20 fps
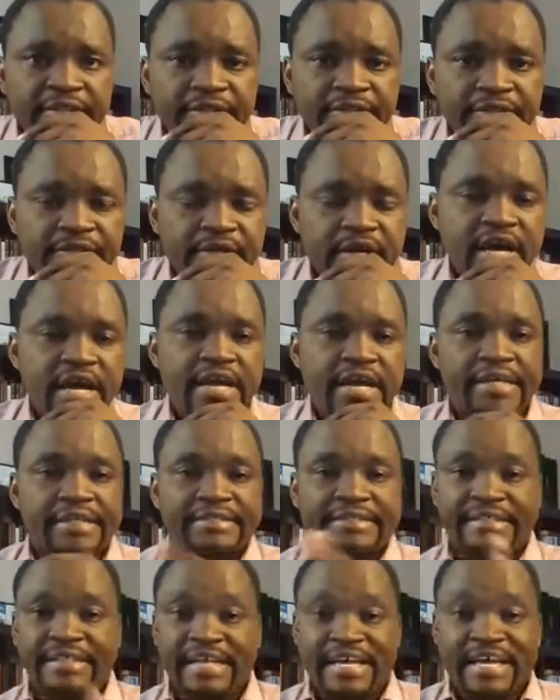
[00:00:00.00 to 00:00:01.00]
right.
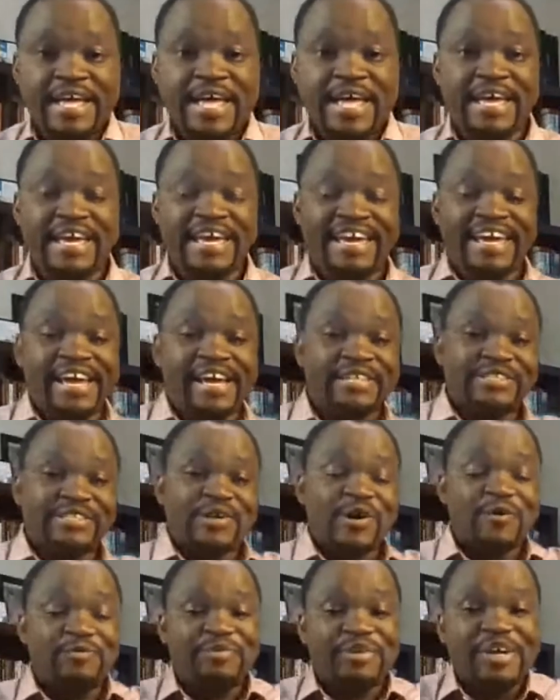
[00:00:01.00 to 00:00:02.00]
Here's
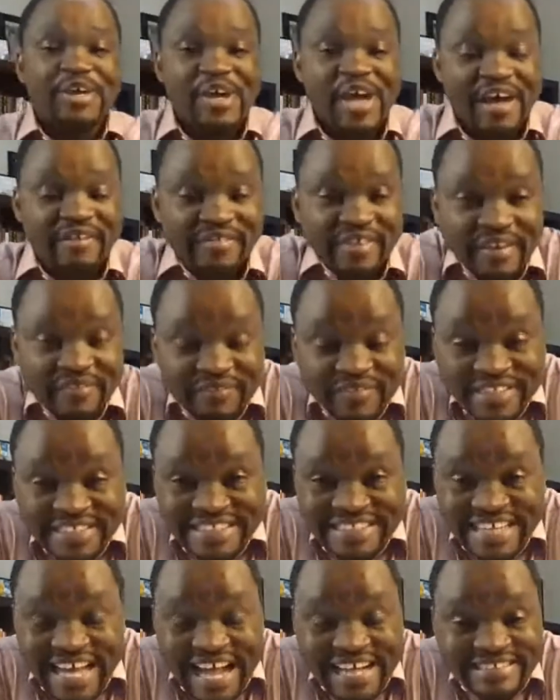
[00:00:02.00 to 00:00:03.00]
hoping you're having a
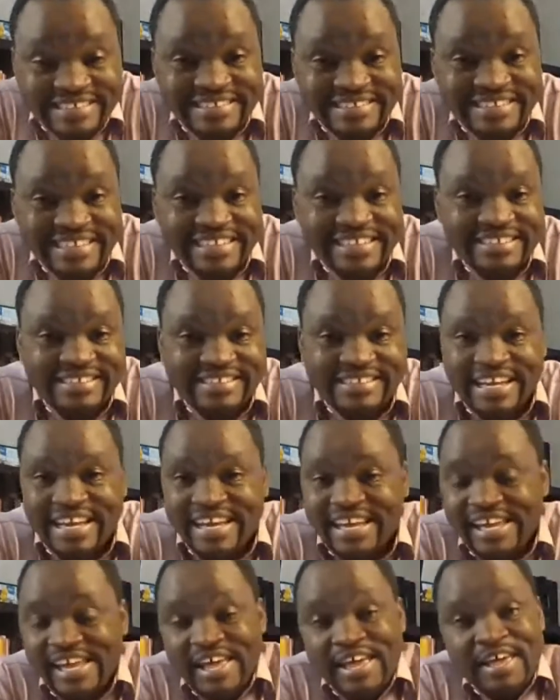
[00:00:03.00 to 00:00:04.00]
fantastic
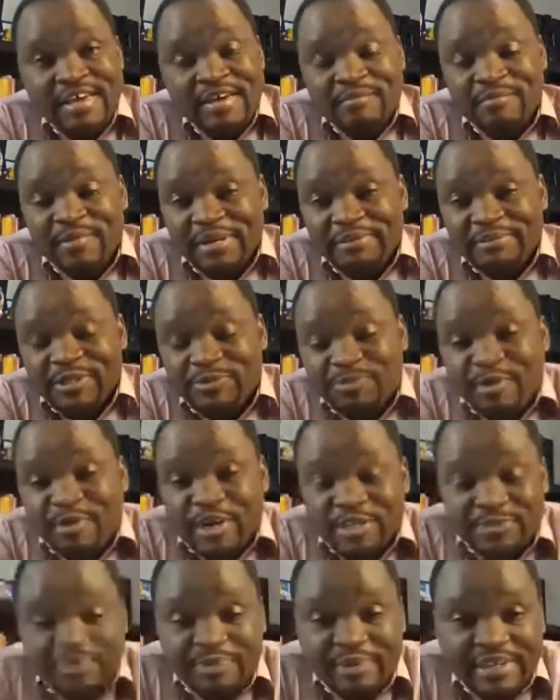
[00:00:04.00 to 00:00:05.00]
day. My name is
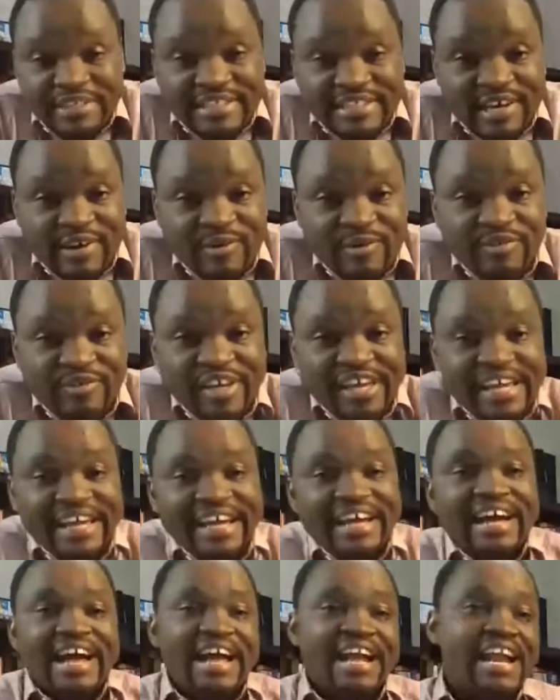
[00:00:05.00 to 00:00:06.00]
Prosper
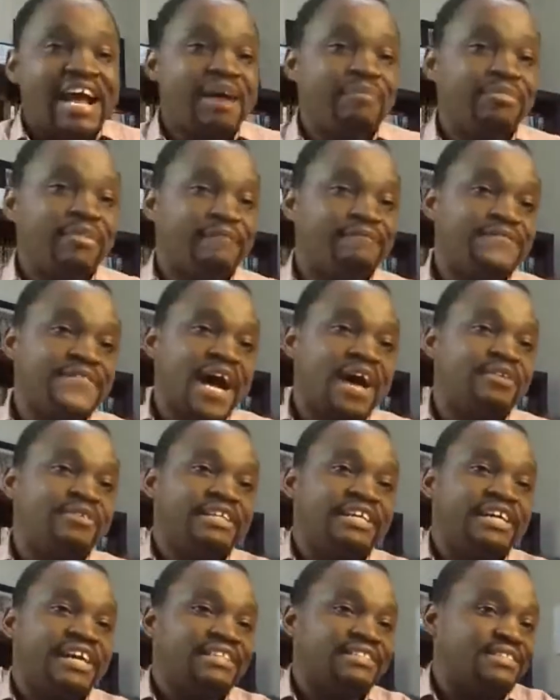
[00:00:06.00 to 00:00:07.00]
Taruvinga, and I'm the founder
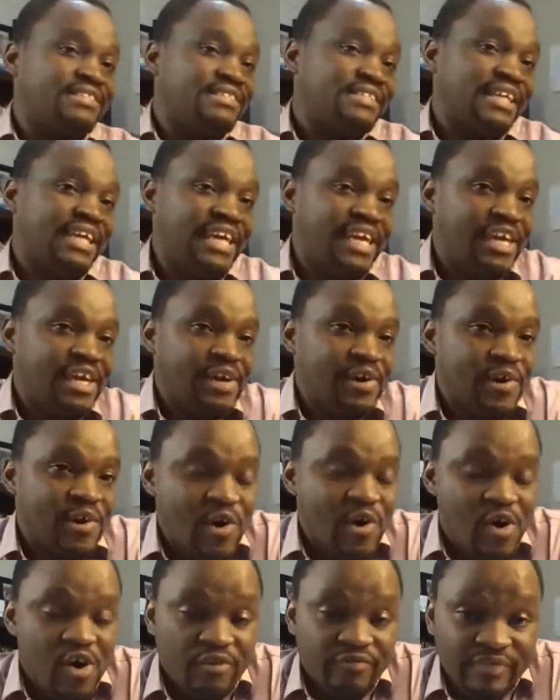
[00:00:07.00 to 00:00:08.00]
and CEO
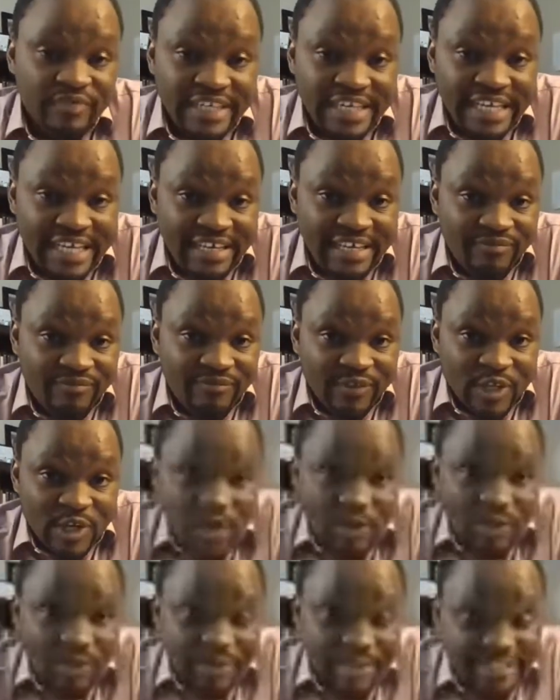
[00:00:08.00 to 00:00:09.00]
of
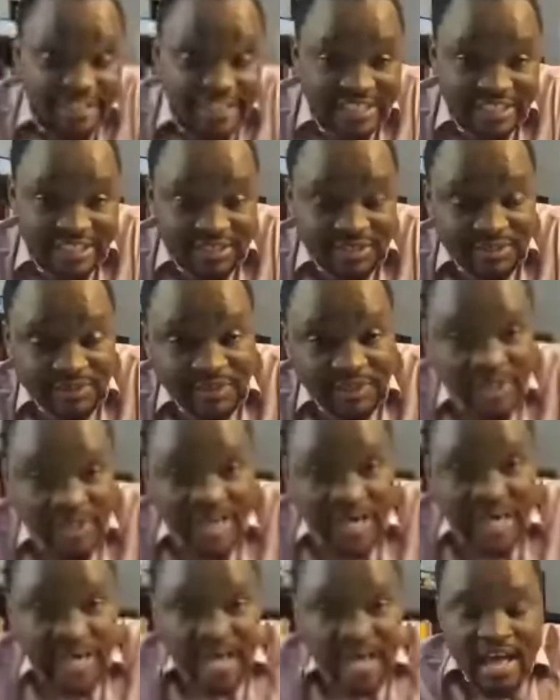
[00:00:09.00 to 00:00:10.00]
Livelong Digital,
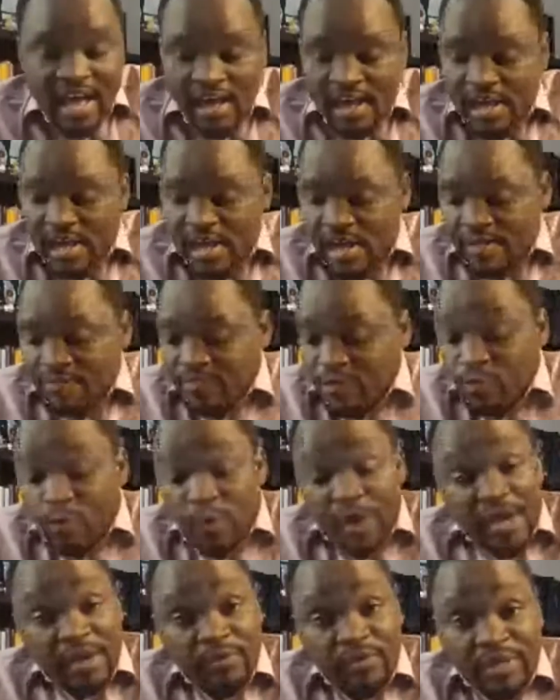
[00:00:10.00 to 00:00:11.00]
um,
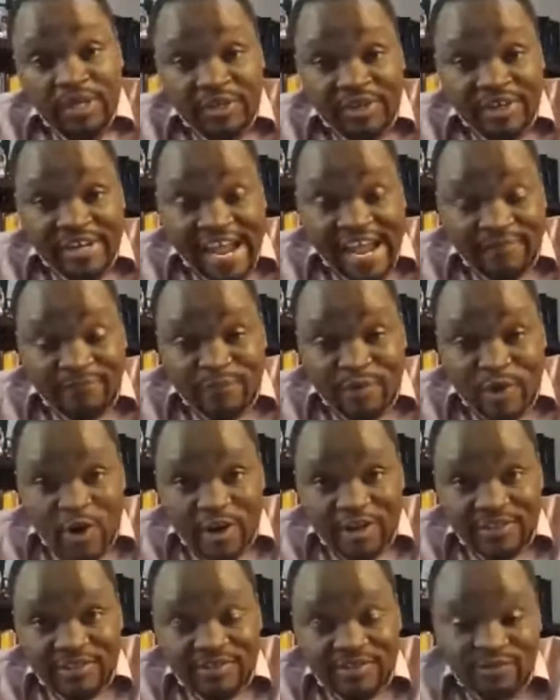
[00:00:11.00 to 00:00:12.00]
where we create
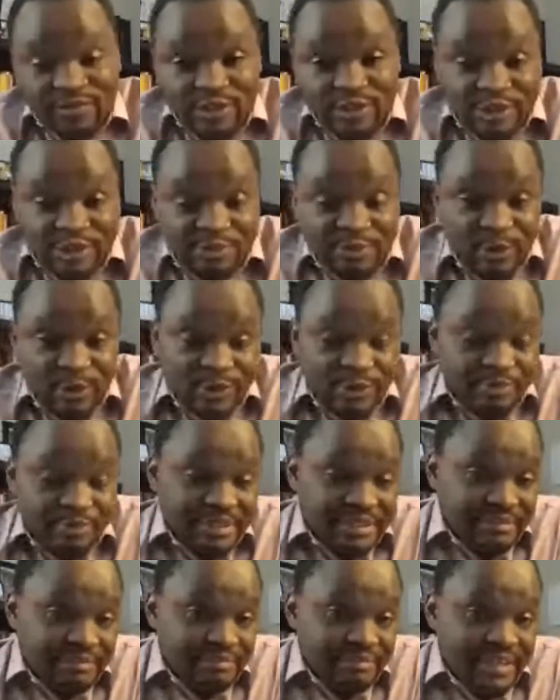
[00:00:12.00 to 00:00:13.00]
products for small
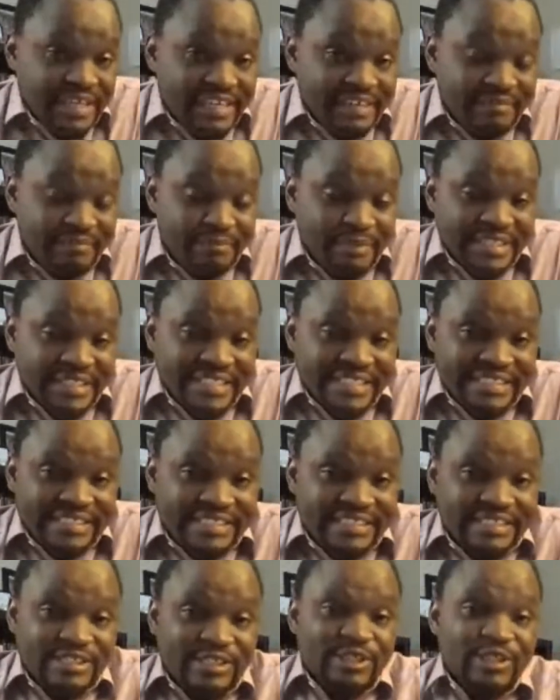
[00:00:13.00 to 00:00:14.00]
to medium
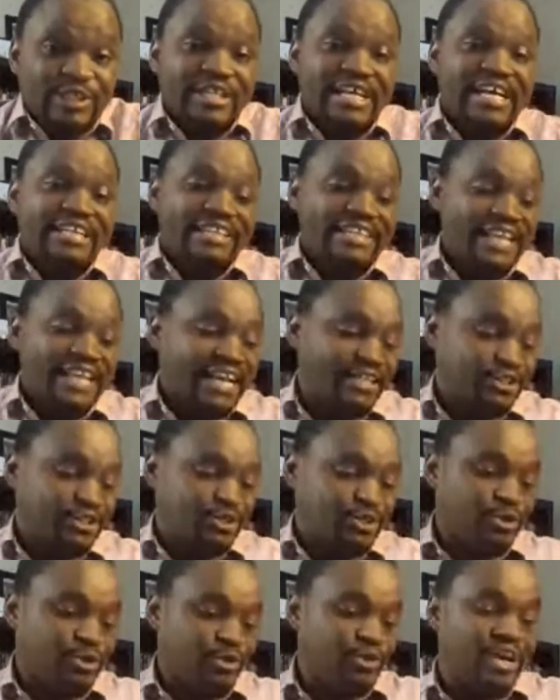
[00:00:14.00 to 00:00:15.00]
businesses so that they
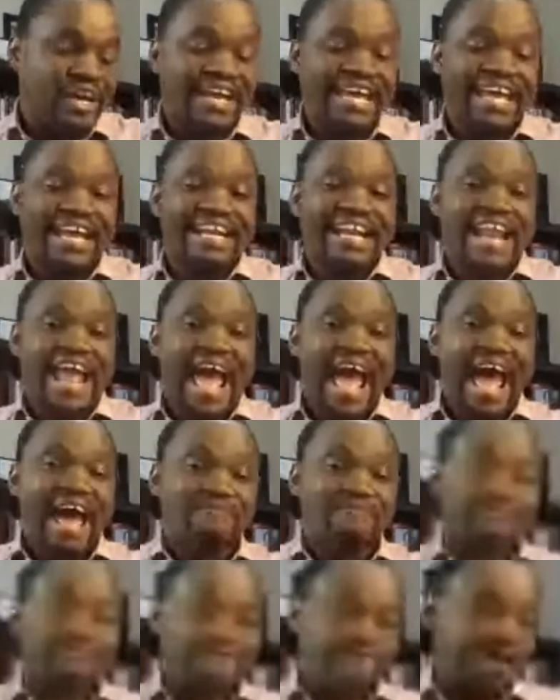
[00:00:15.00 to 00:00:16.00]
too can
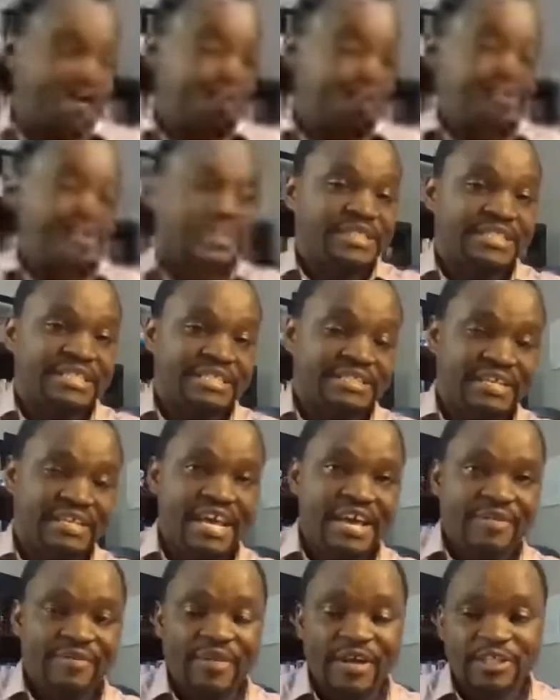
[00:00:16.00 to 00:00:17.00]
have a business
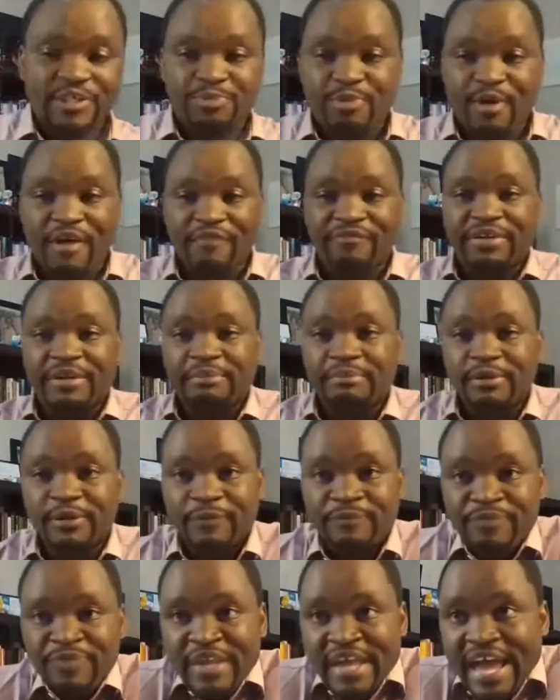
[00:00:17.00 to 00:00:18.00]
that's
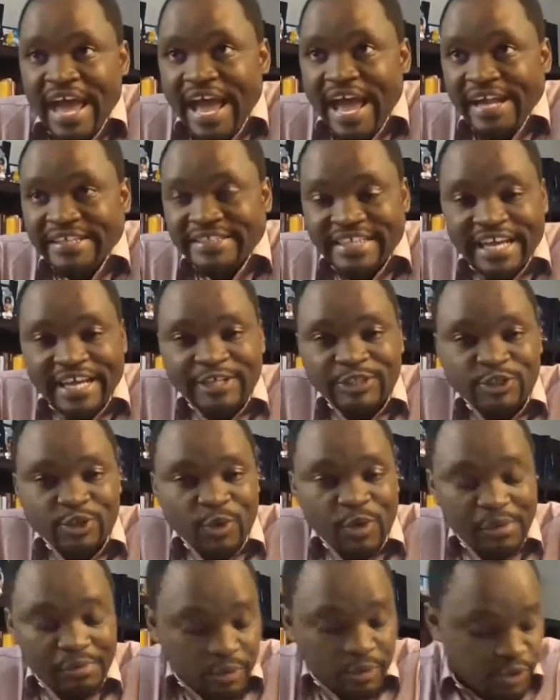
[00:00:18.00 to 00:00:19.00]
profitable and
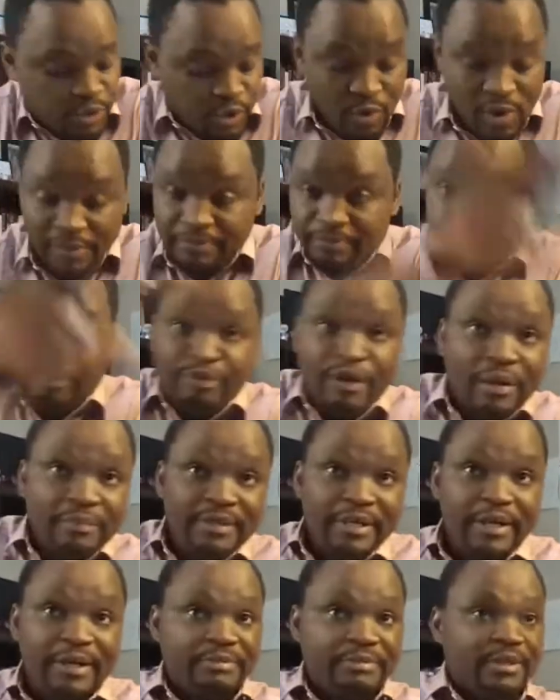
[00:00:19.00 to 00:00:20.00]
enjoyable. So I'm
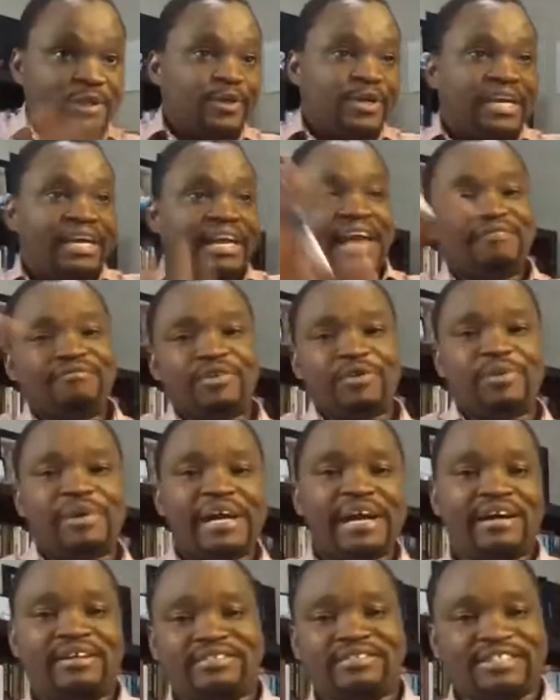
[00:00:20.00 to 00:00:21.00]
probably going to be looking
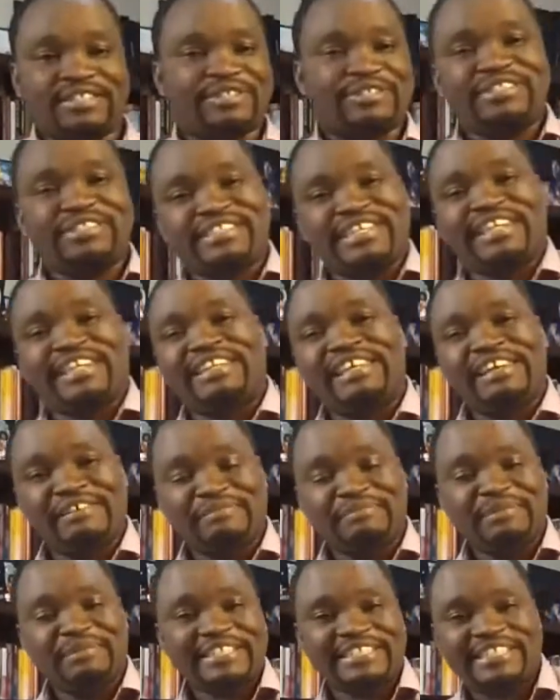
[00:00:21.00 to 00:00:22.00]
everywhere else because I
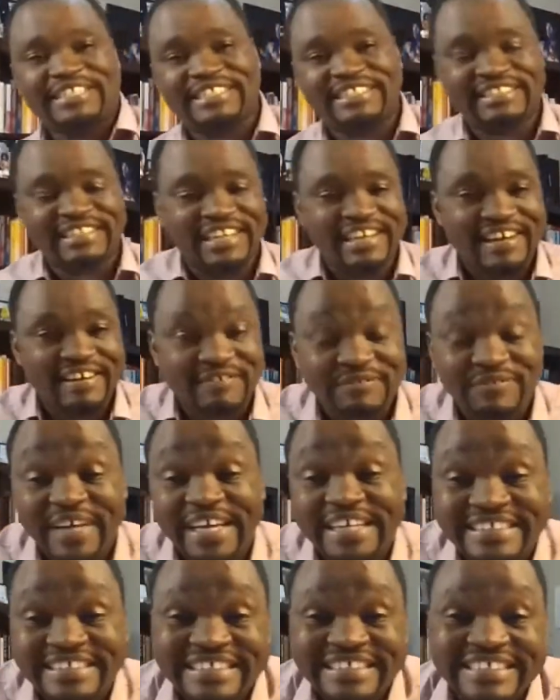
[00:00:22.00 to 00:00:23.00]
think my uh,
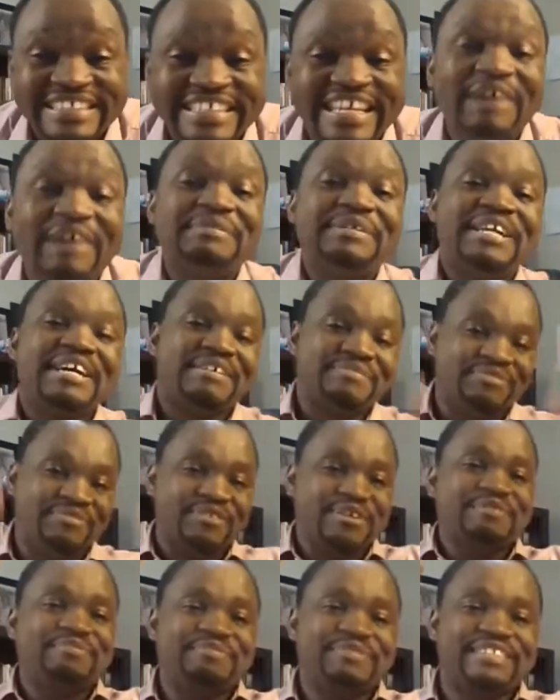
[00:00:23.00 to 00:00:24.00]
face is coming up
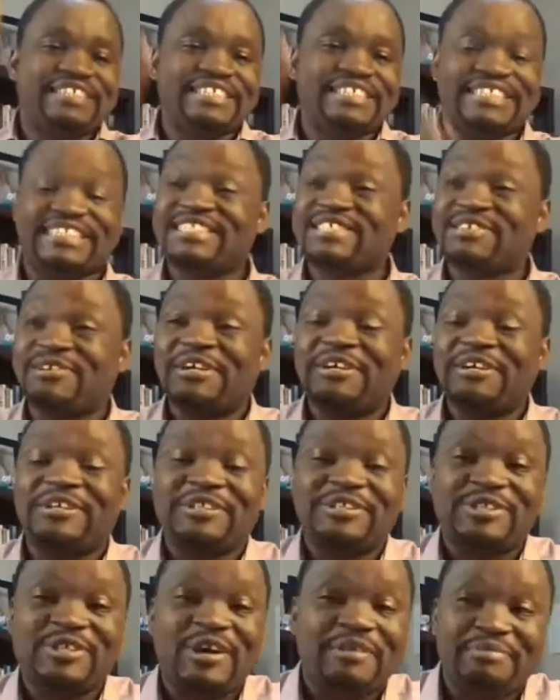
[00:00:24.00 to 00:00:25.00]
from the screen
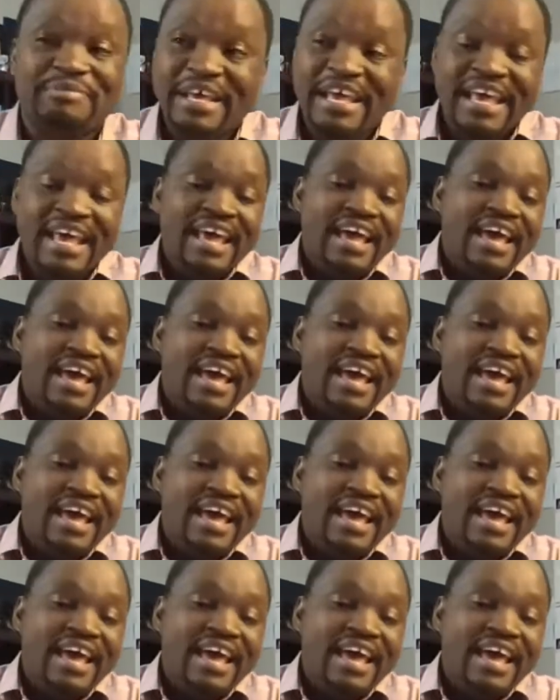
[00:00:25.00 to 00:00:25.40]
on top